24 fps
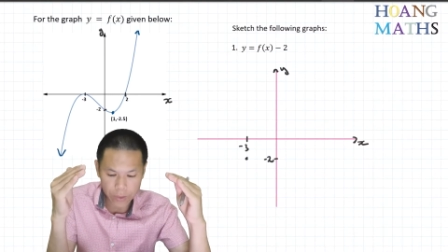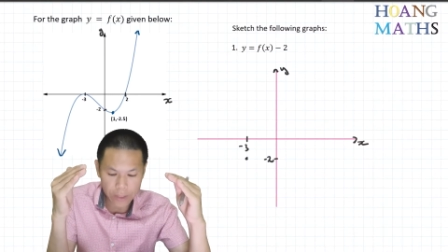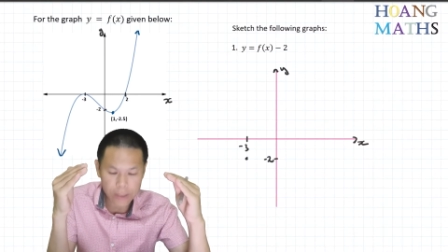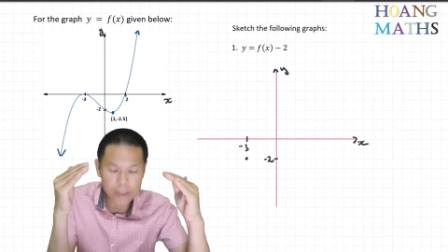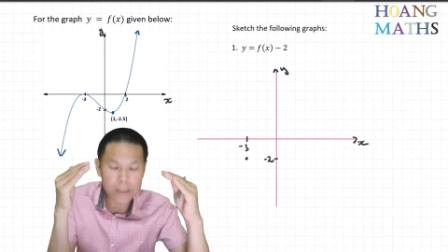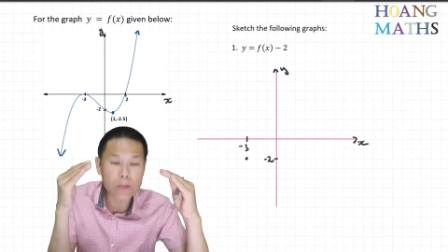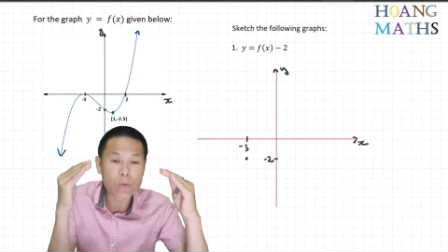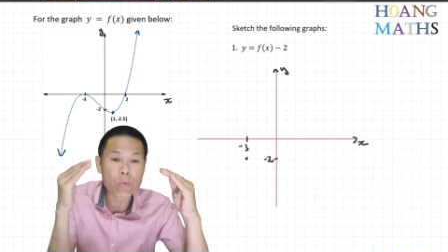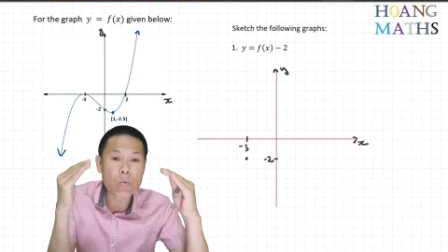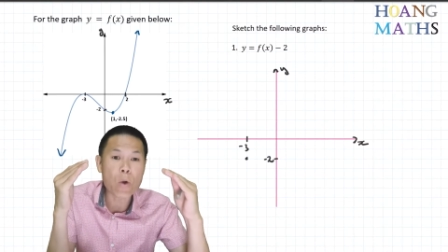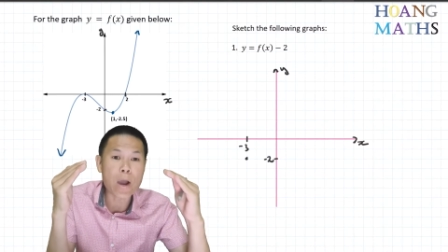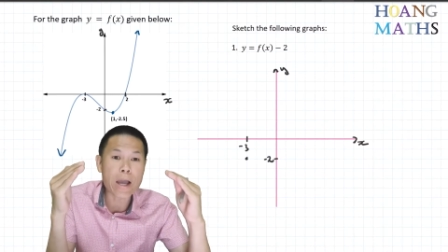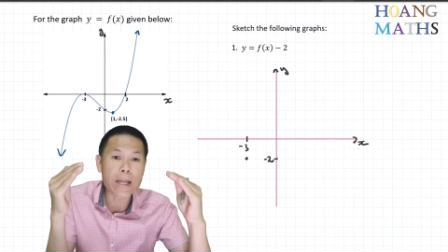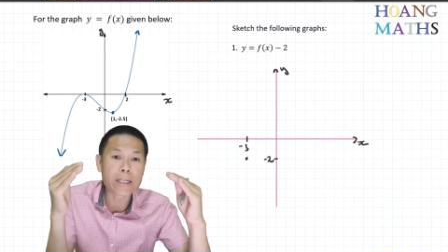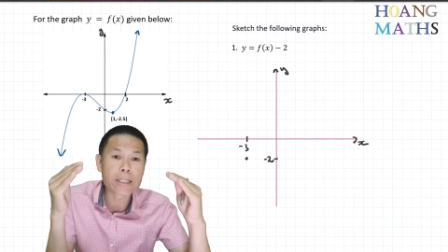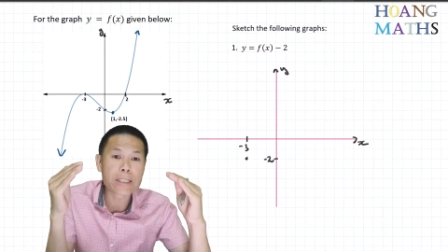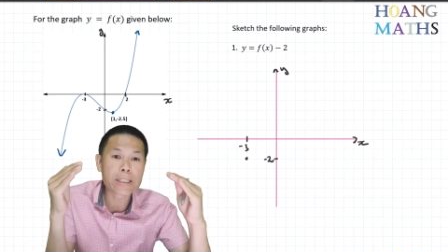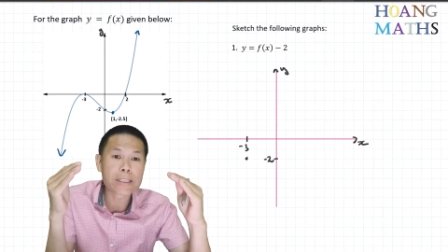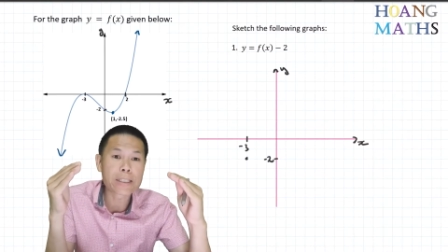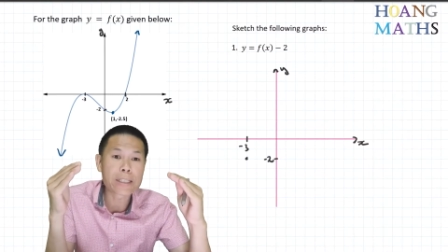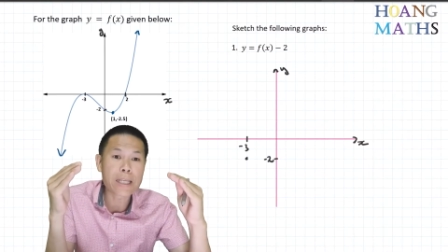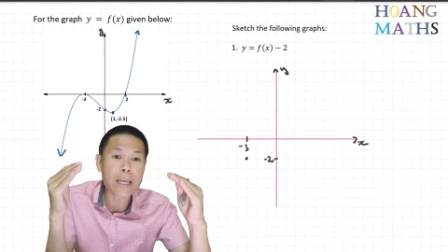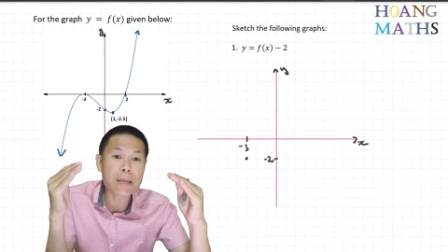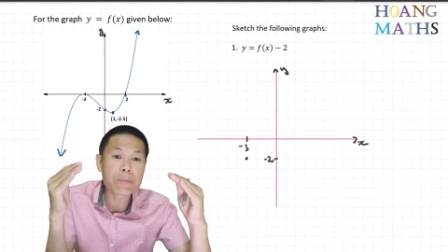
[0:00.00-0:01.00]
is the
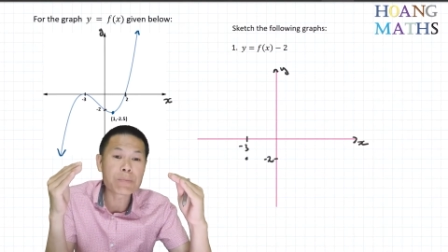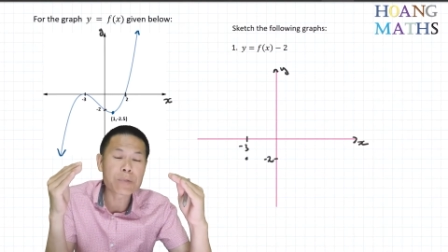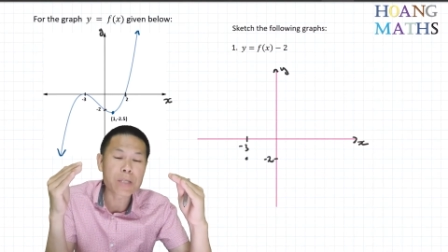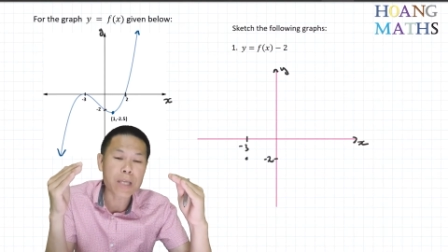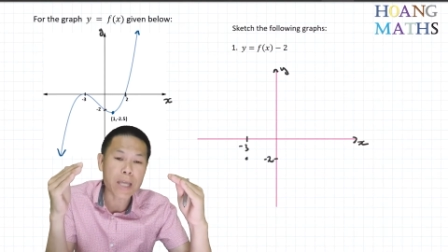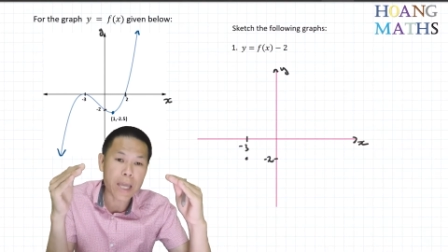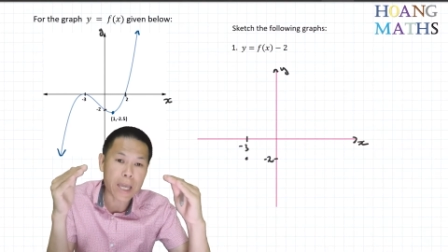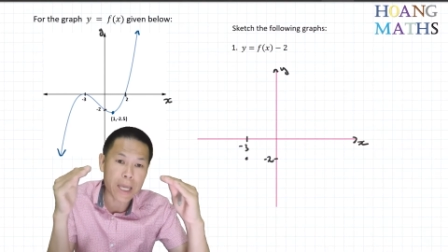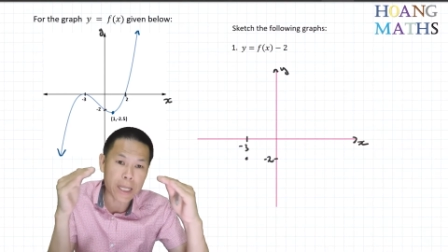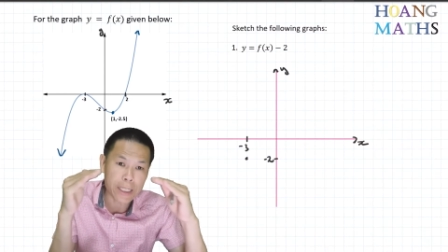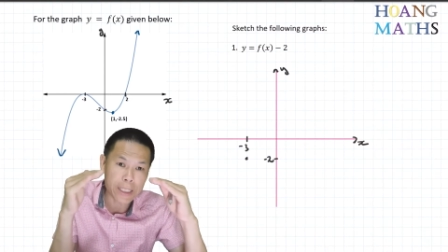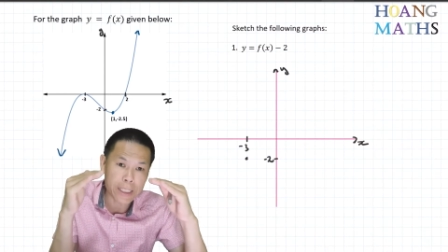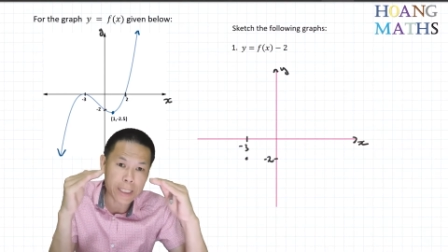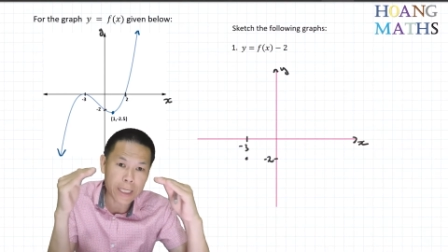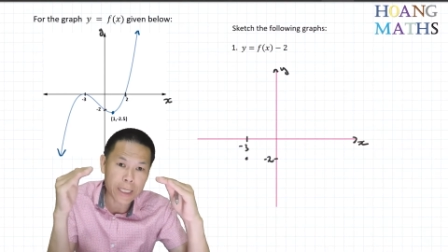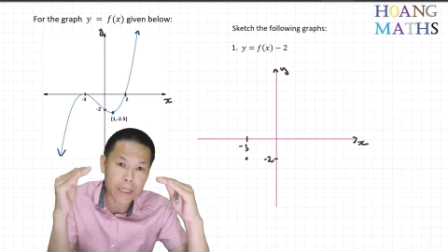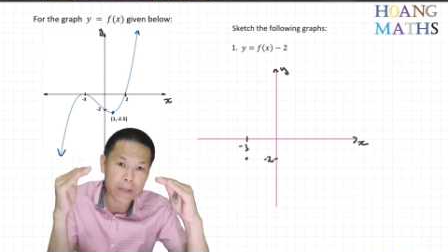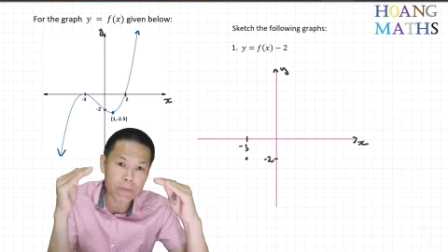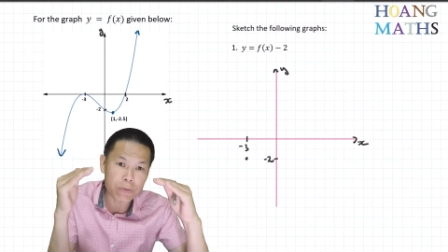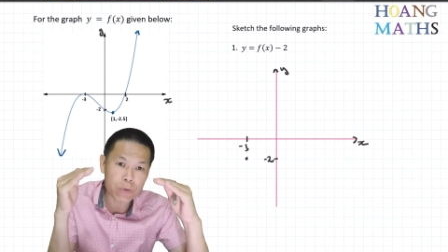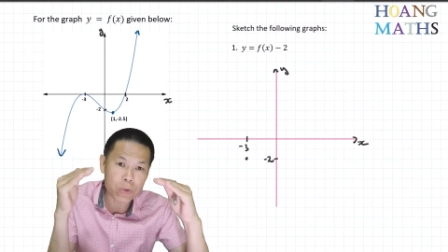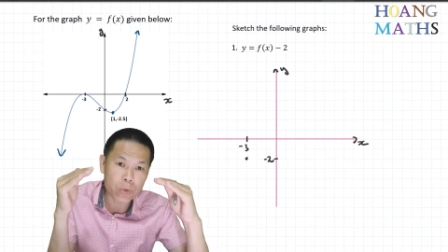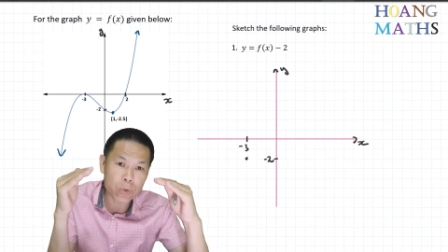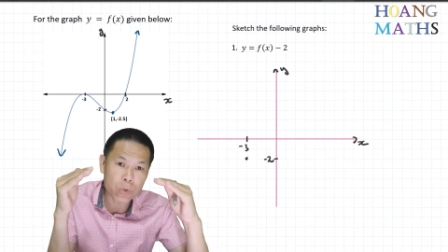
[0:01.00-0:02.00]
y-intercept at
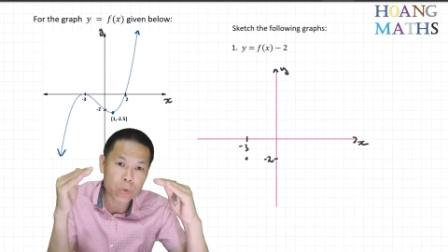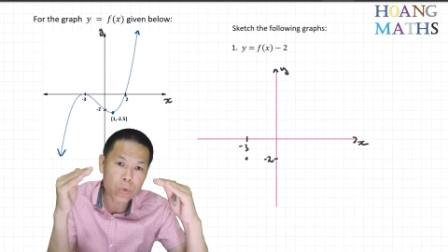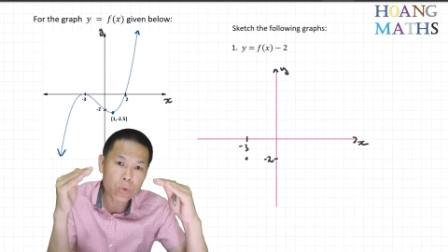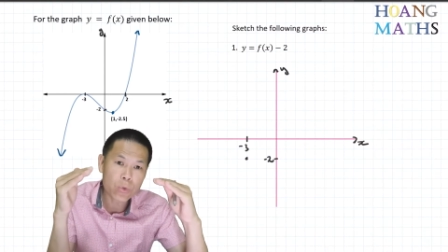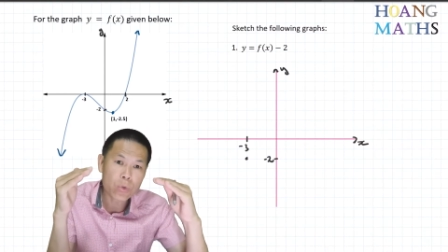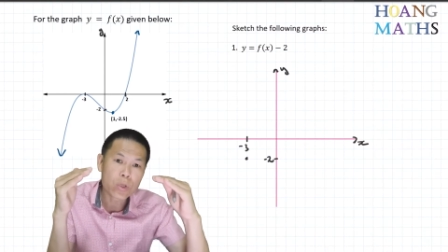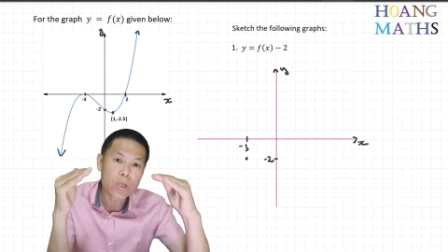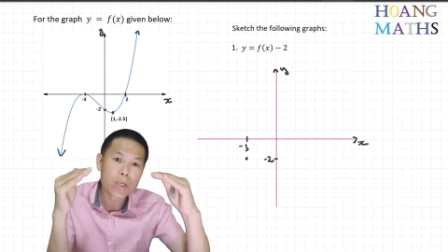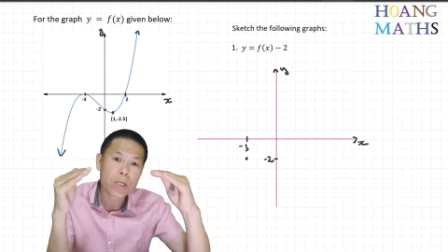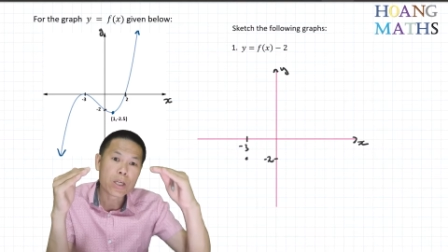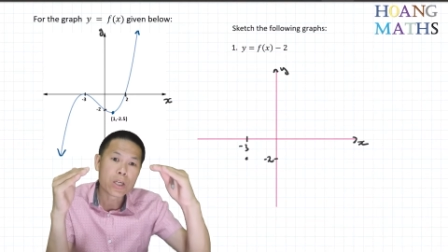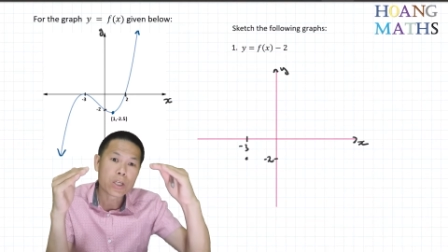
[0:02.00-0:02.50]
negative 2.